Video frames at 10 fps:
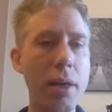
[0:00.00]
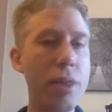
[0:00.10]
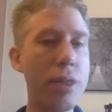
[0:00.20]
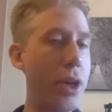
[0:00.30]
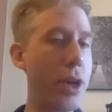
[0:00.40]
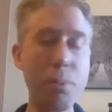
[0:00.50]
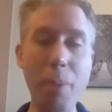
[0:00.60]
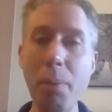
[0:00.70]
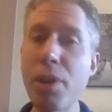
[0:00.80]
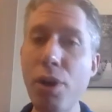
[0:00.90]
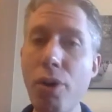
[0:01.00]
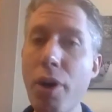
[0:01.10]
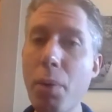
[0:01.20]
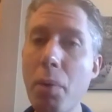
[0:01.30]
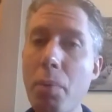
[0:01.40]
that maybe the
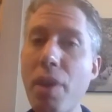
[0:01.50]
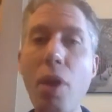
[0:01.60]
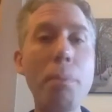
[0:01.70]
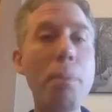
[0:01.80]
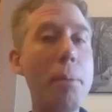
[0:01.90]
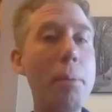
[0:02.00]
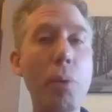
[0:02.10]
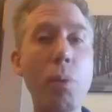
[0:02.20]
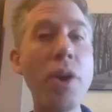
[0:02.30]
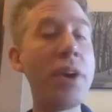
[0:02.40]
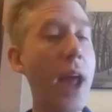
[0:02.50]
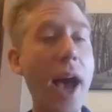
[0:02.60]
hoodie would be there, maybe it wouldn't.